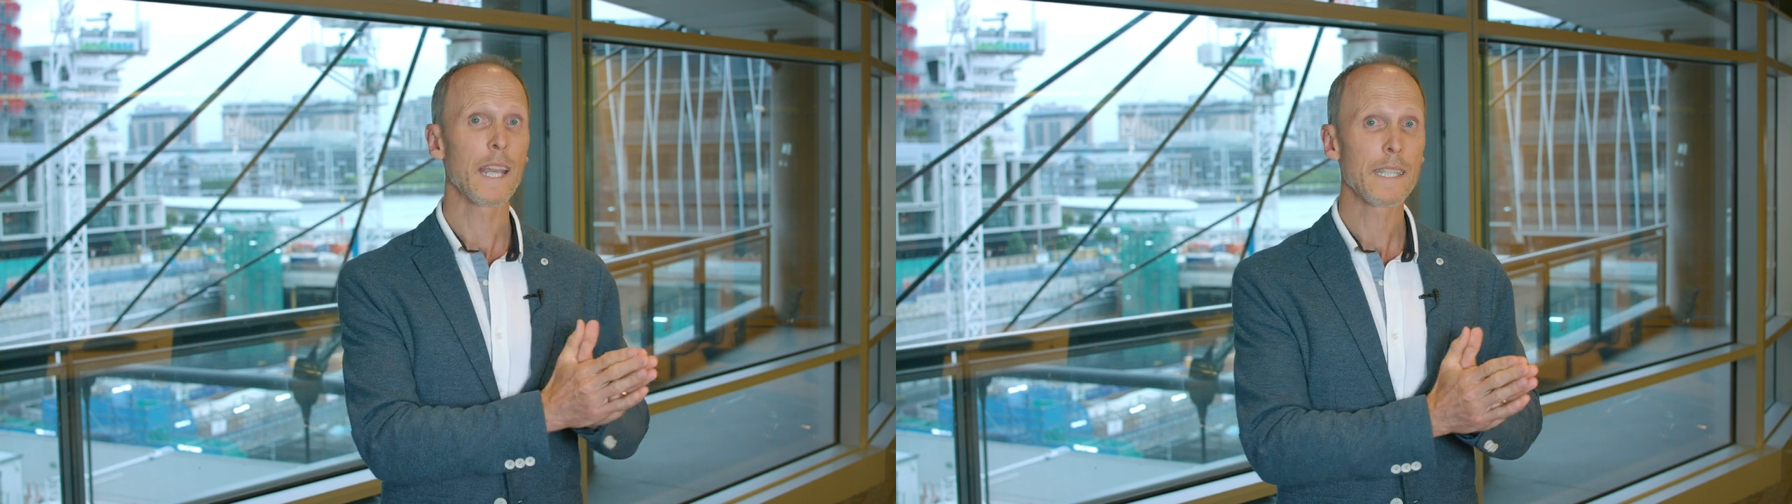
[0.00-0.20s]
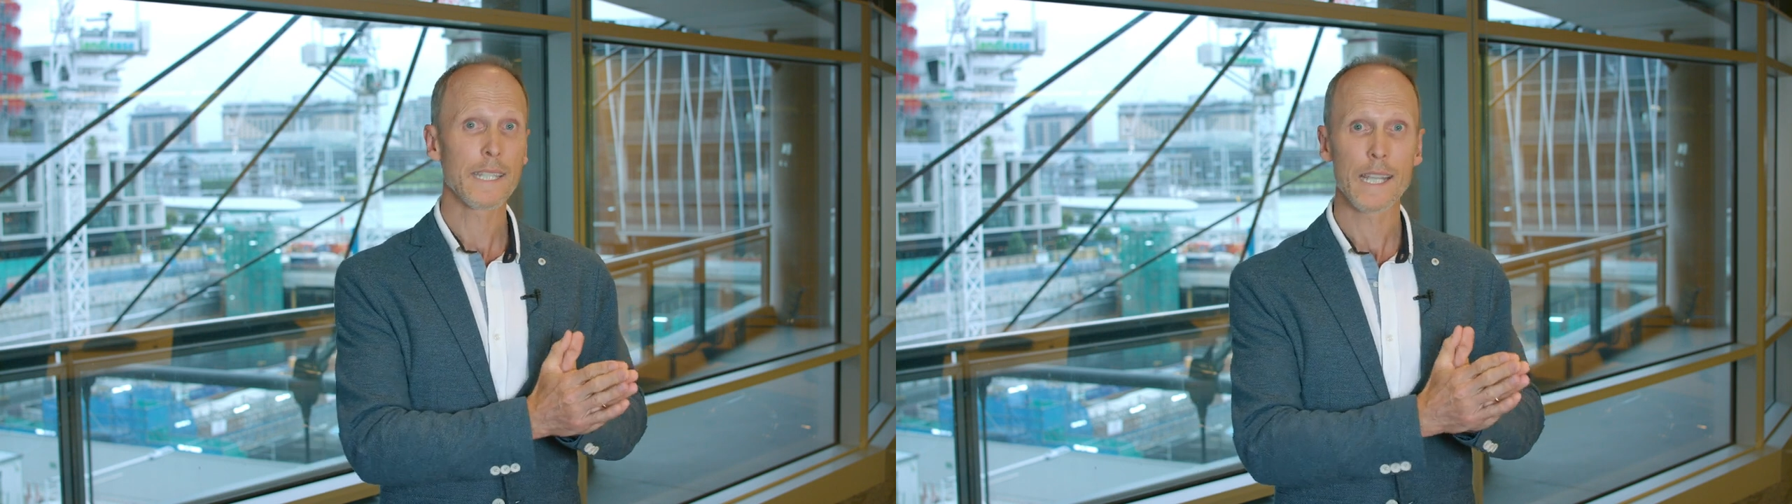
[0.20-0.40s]

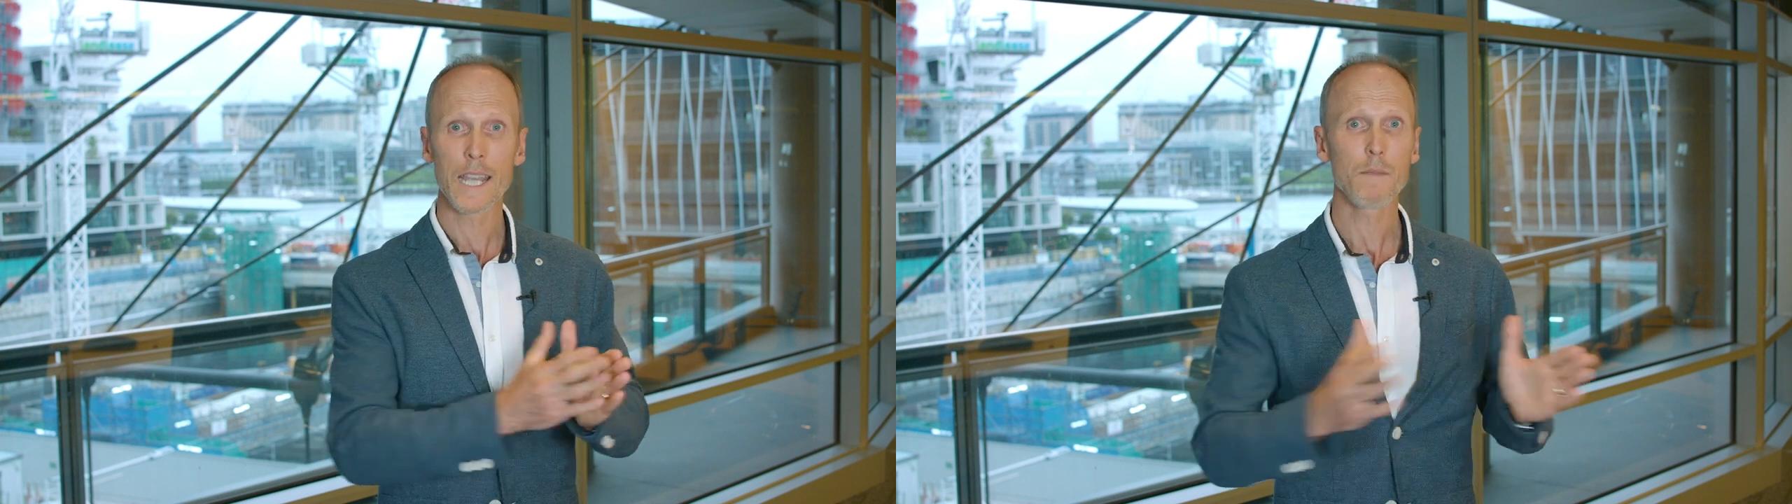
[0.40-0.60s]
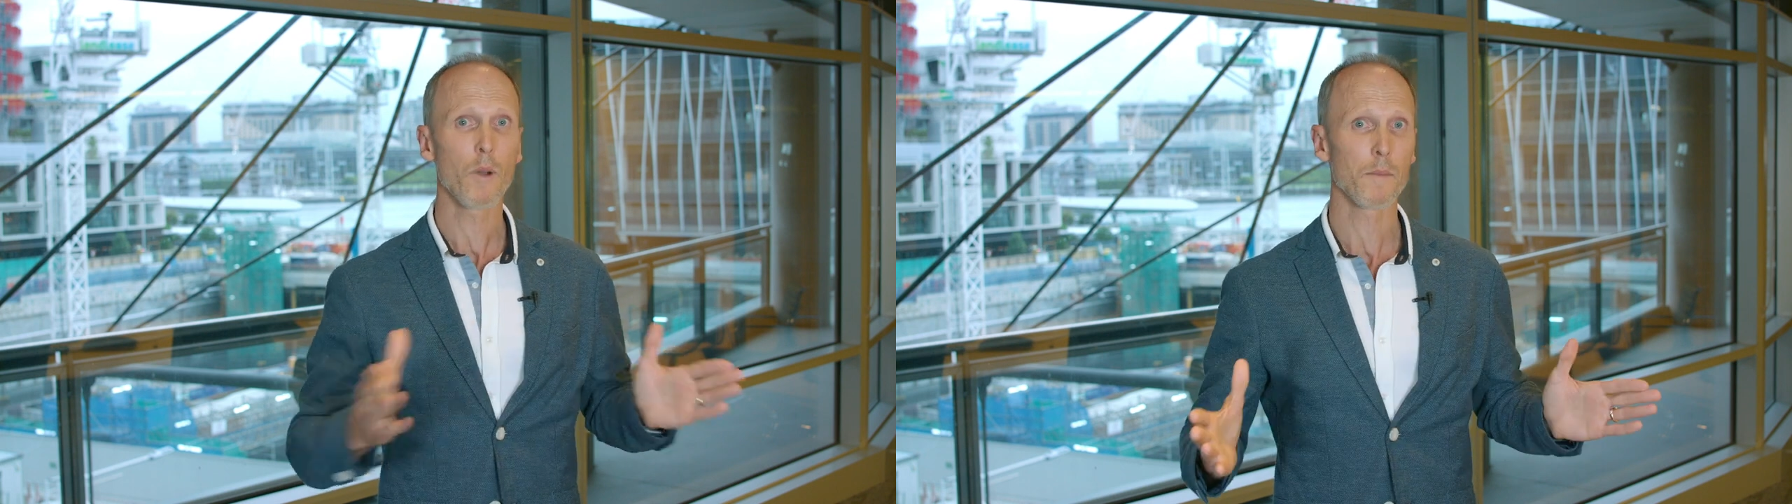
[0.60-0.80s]

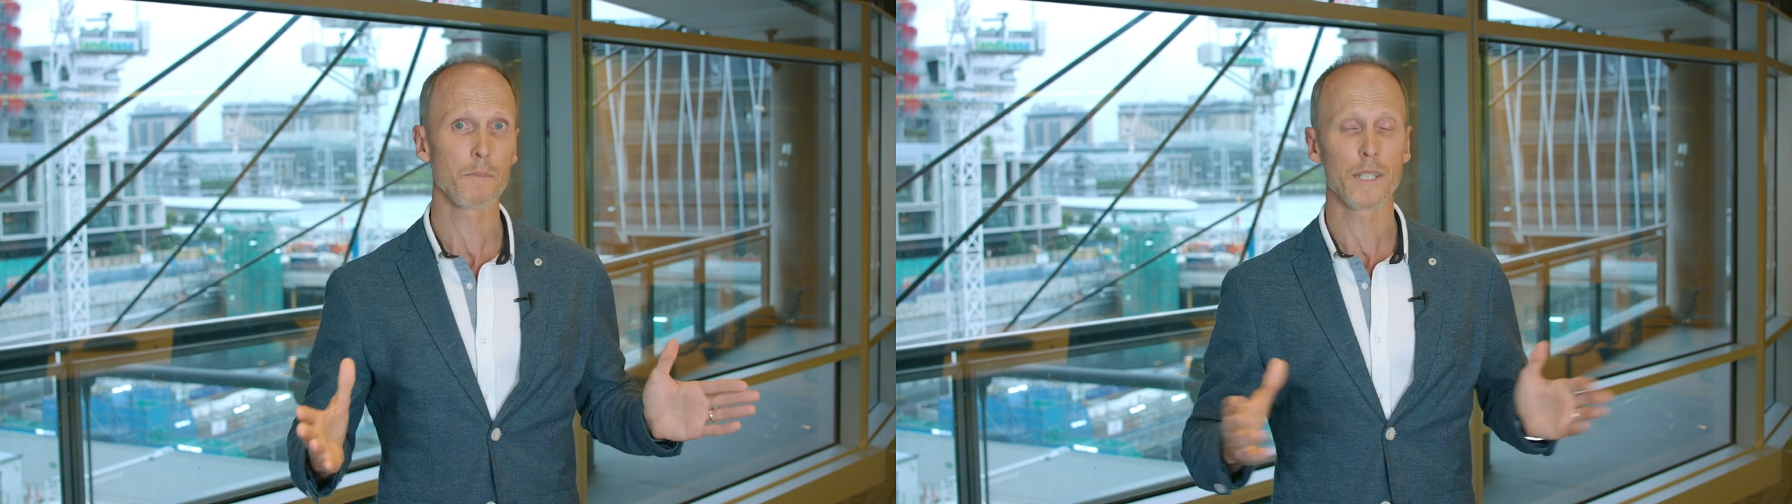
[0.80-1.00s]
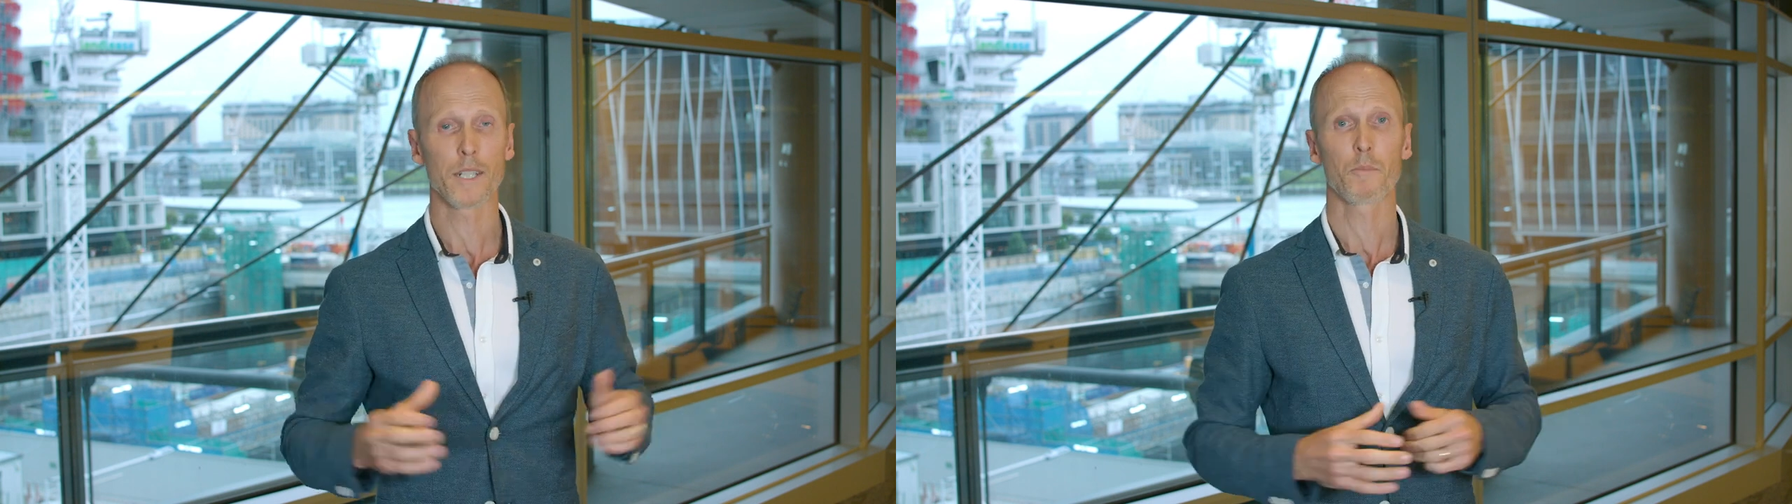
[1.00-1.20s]
ACA might
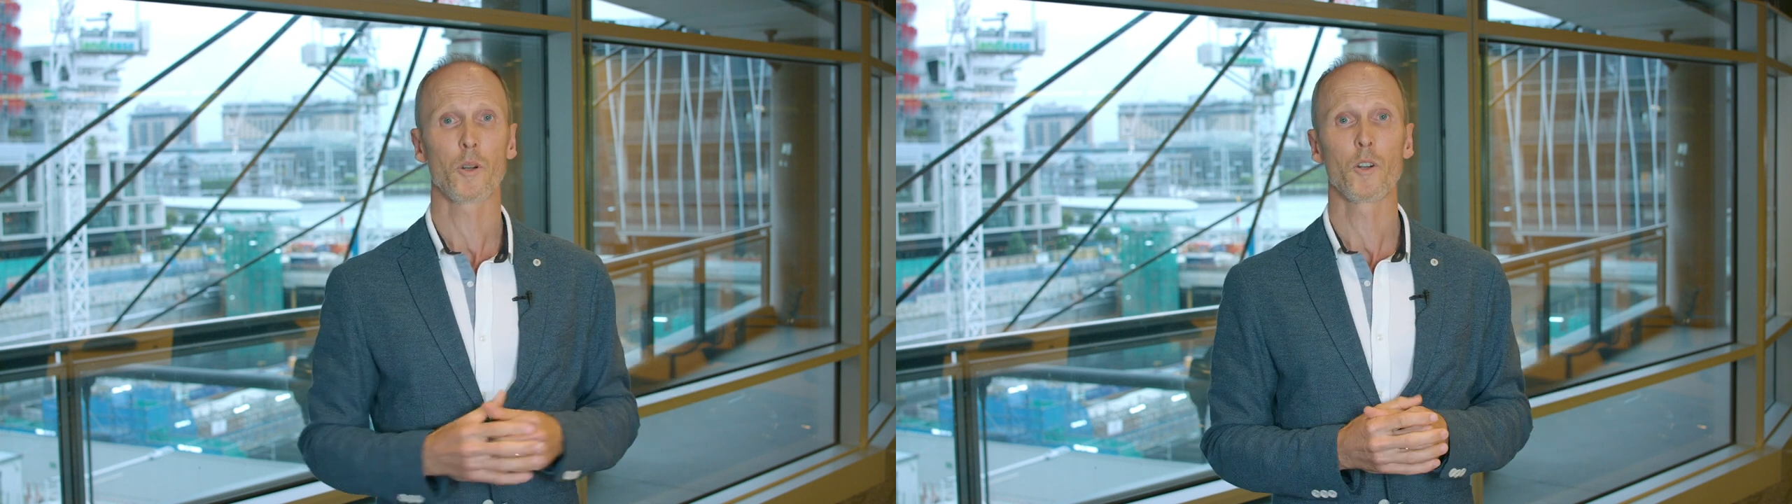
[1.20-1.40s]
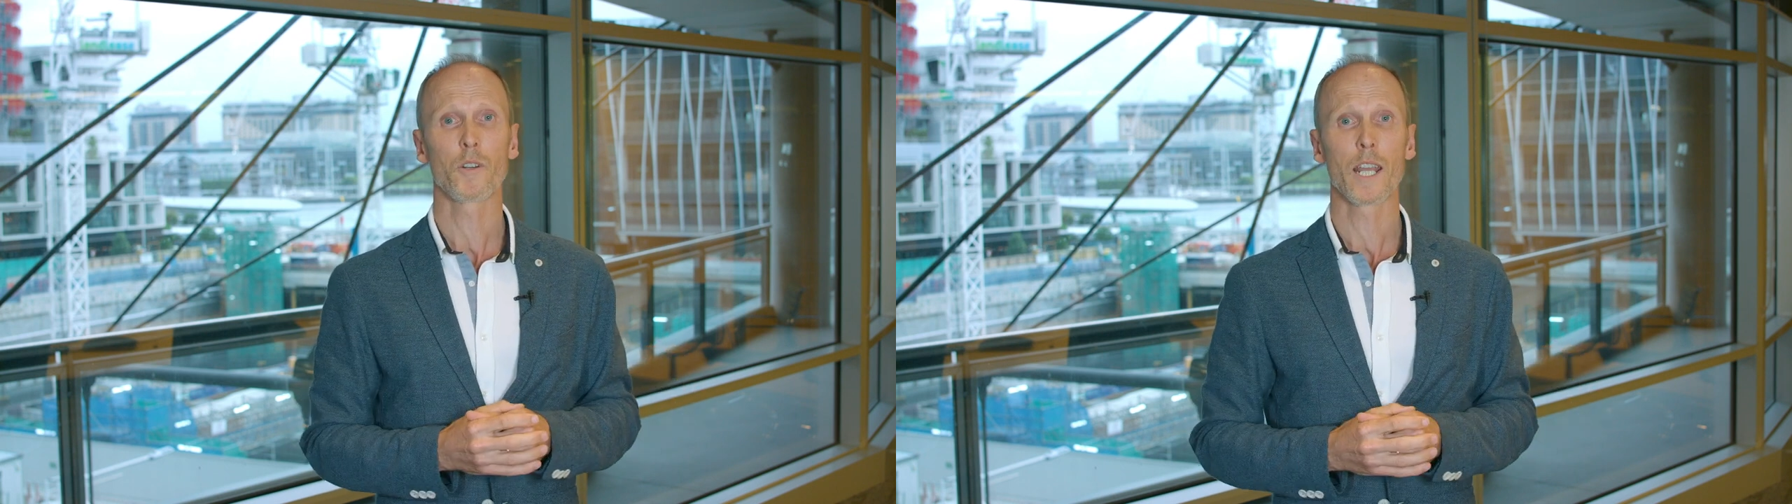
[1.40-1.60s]
be in a
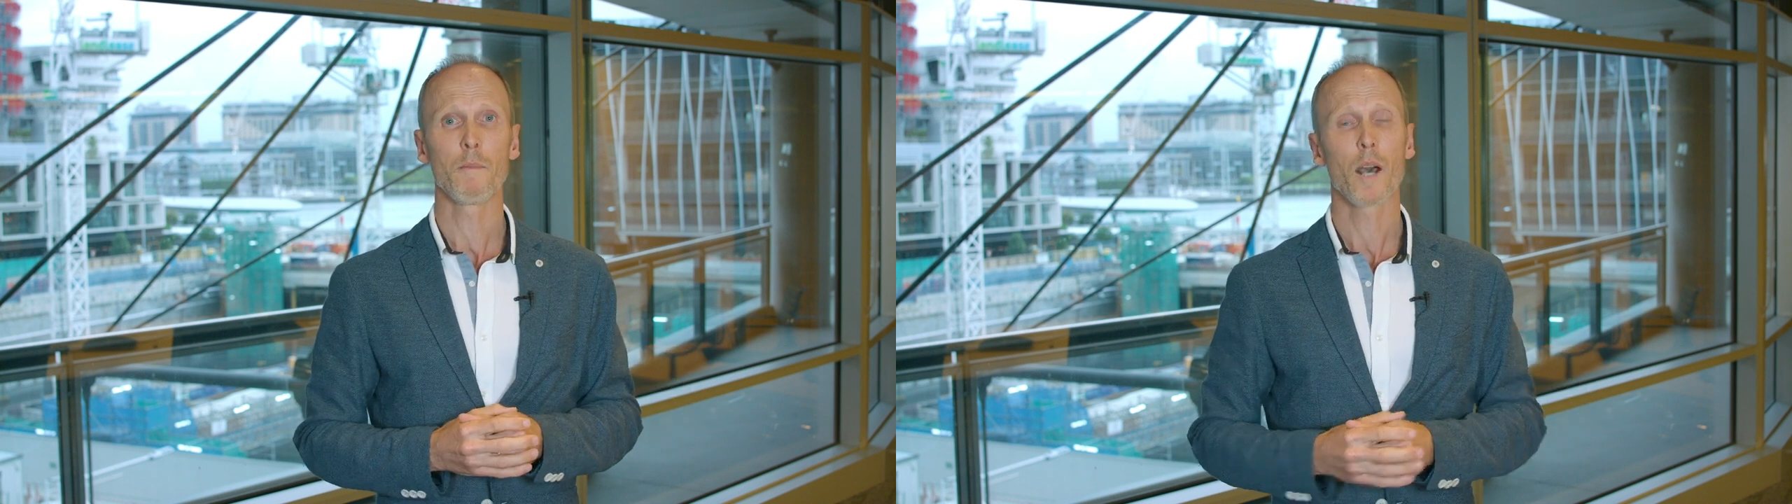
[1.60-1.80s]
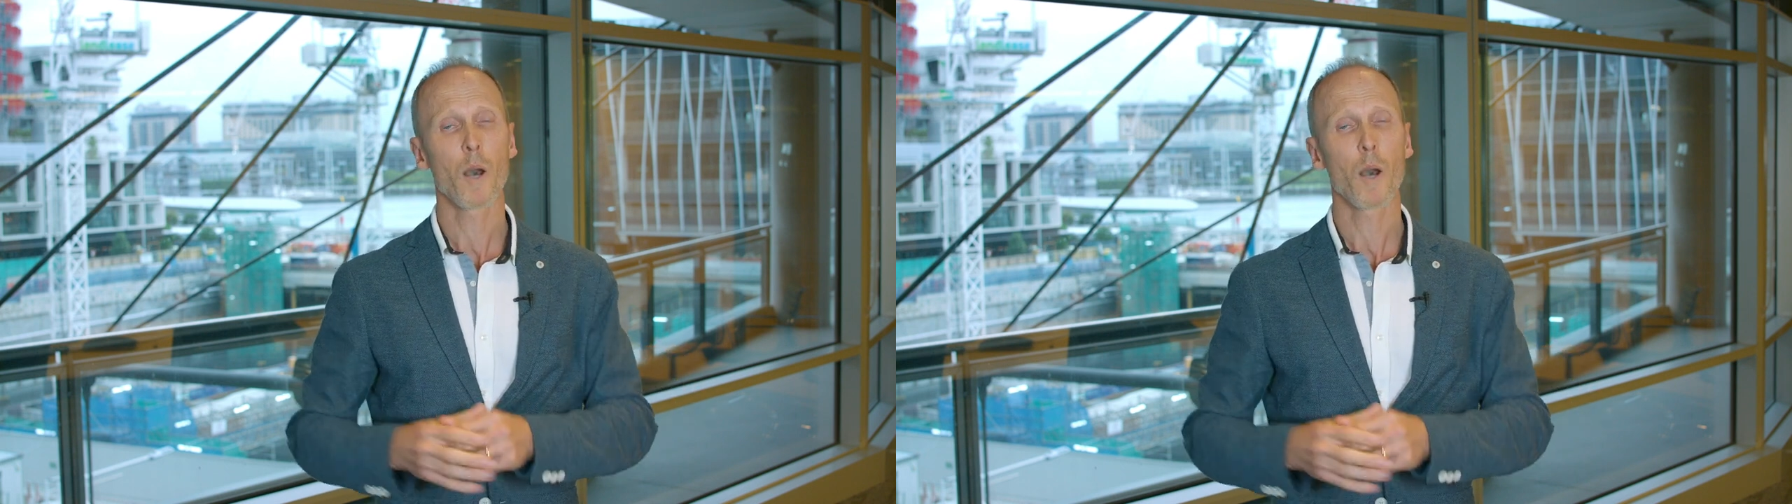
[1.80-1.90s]
program